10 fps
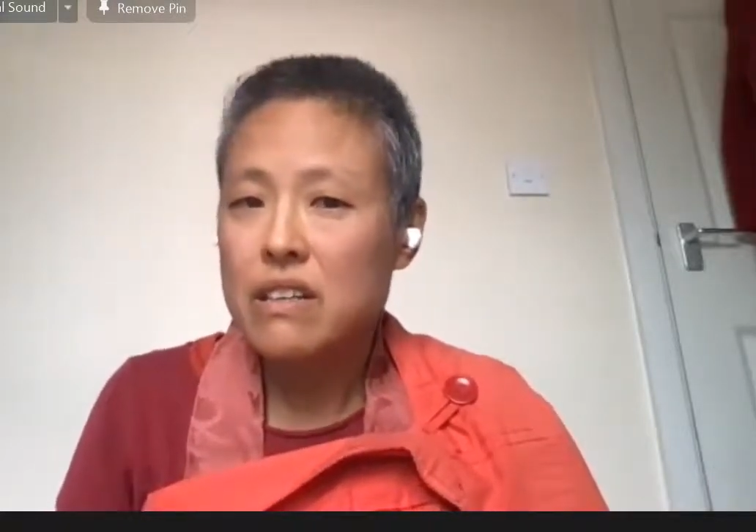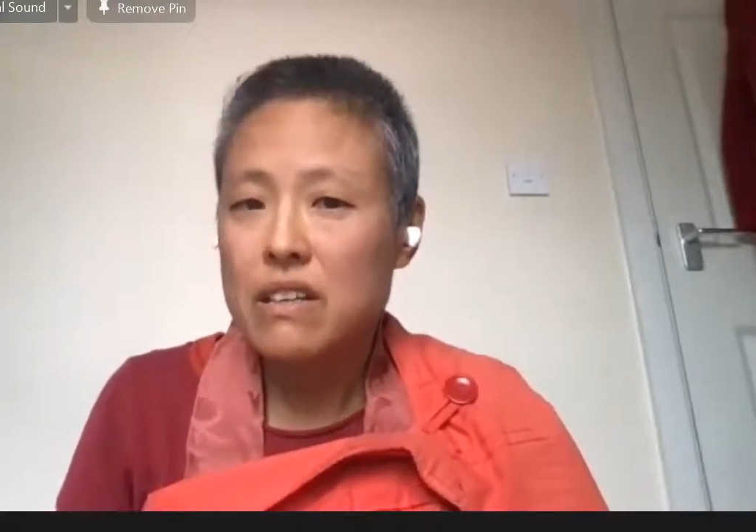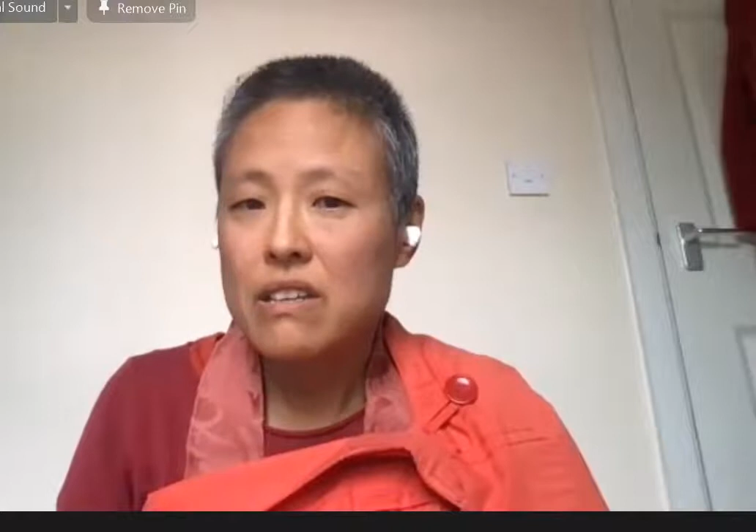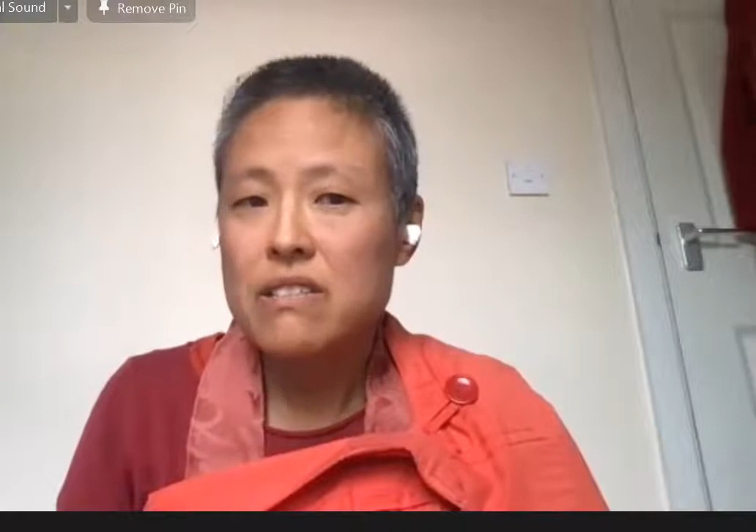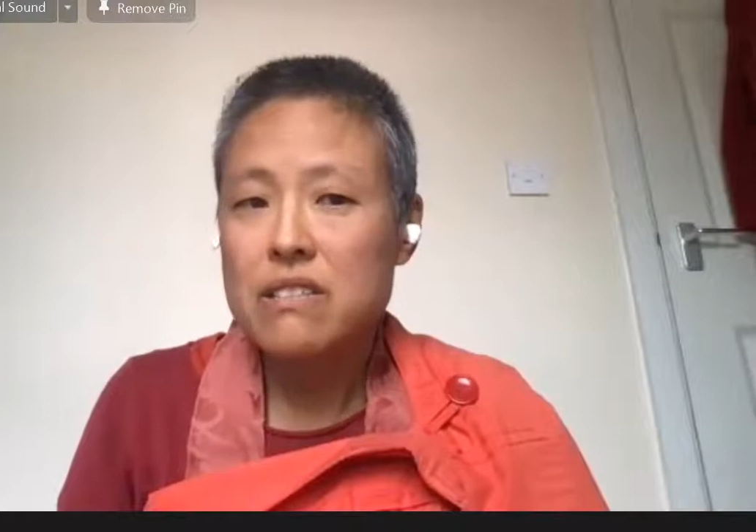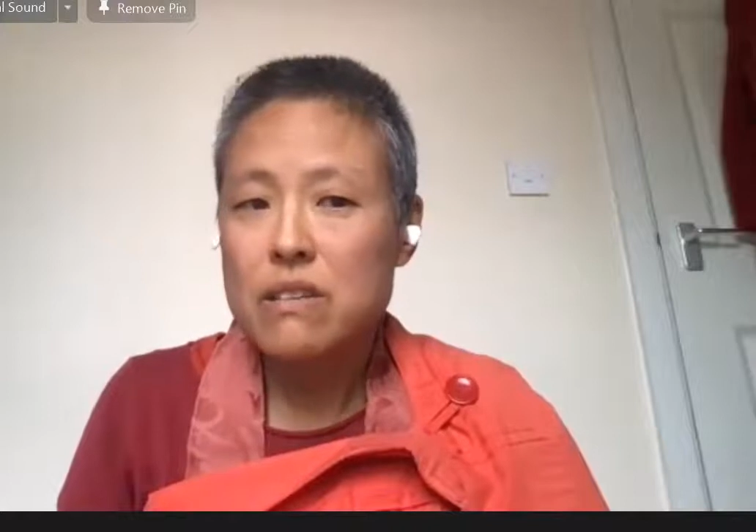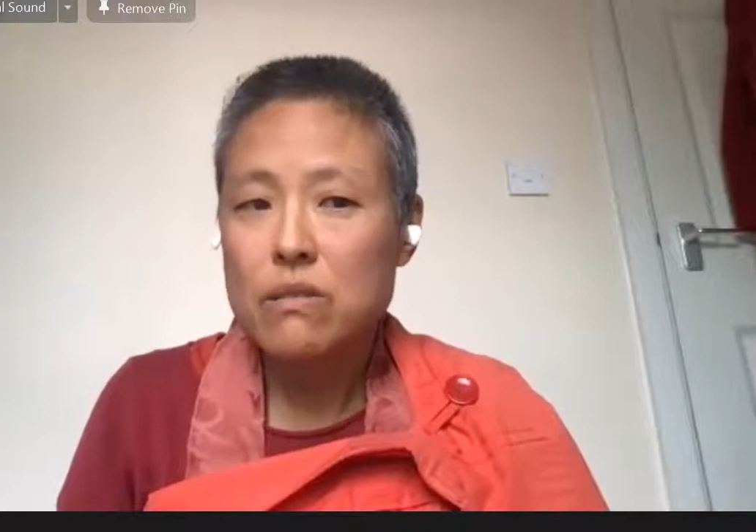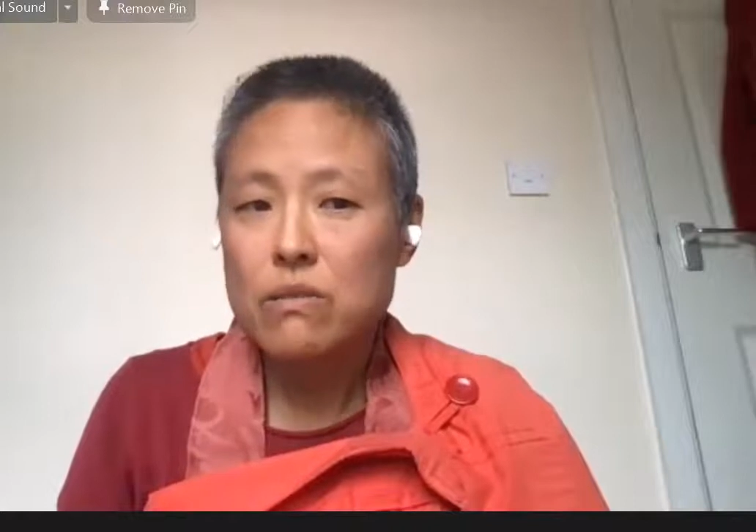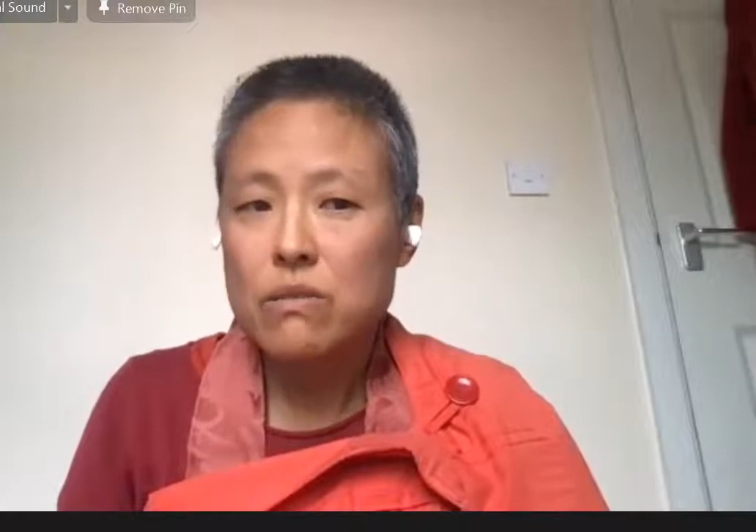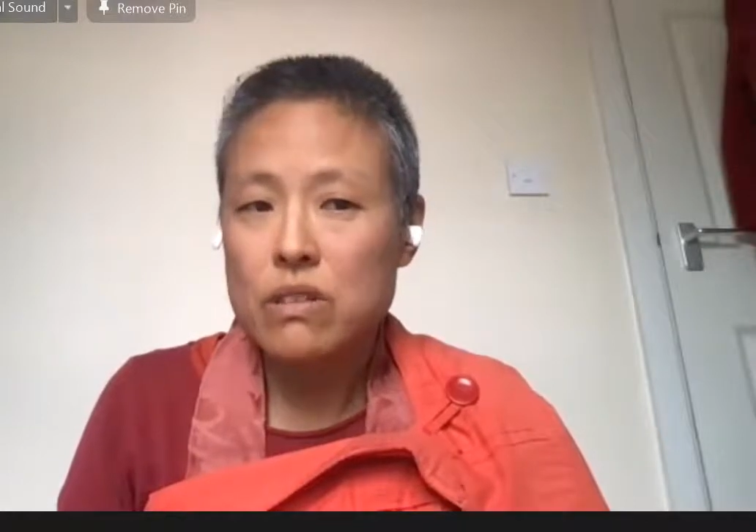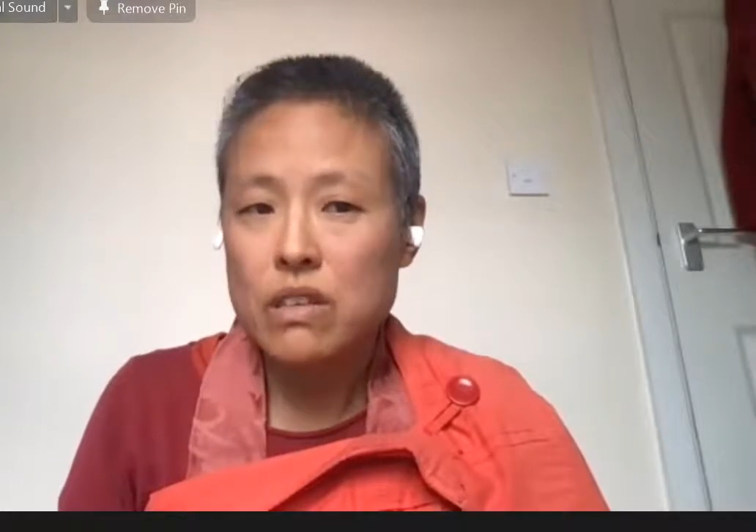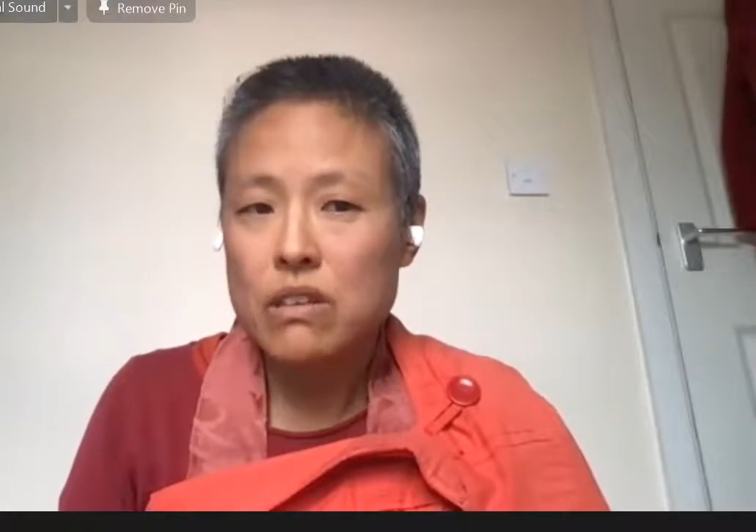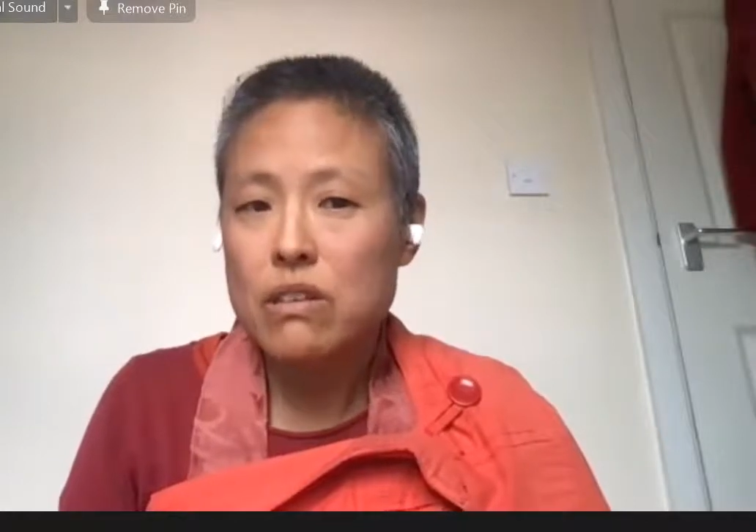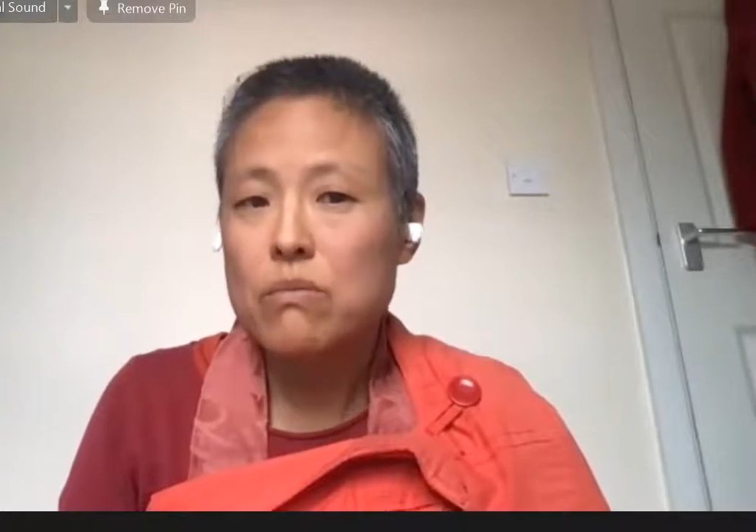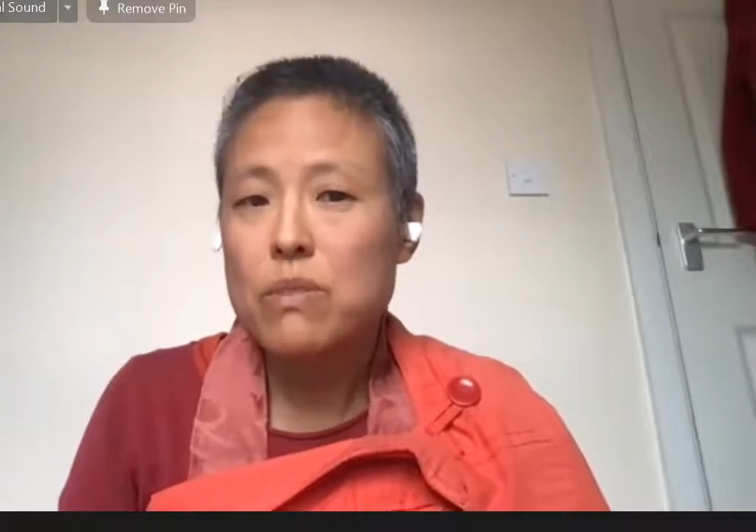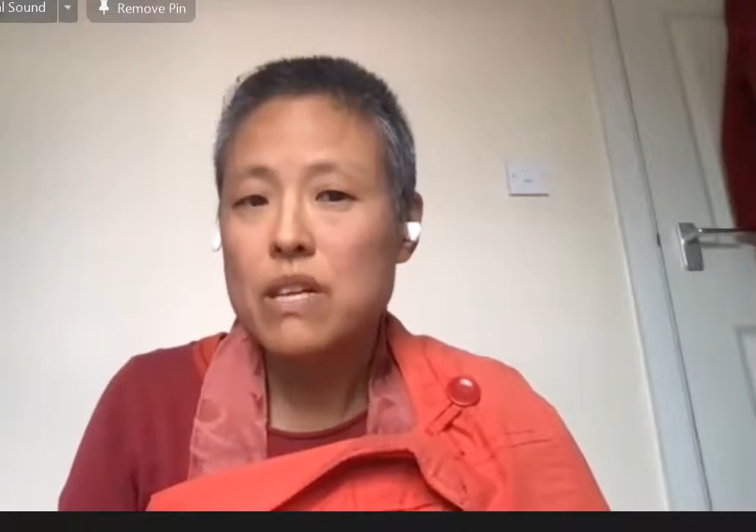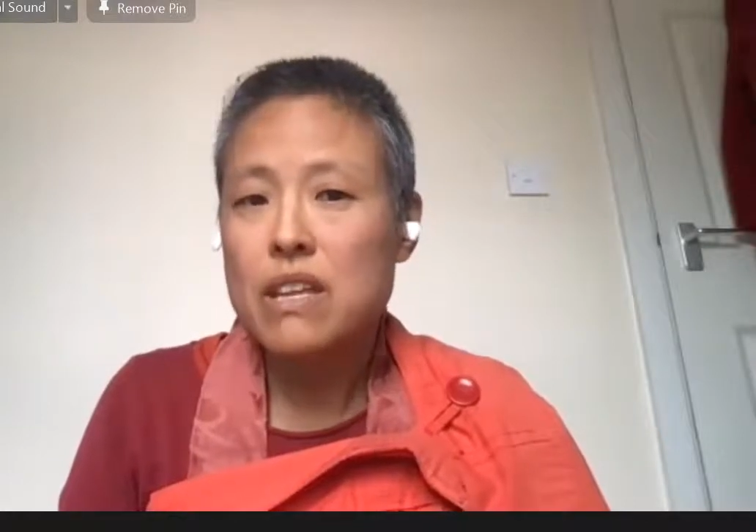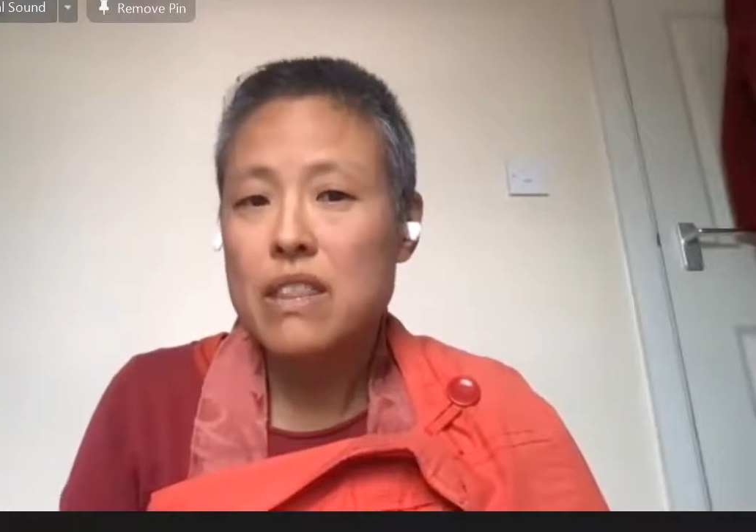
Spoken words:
And so it could be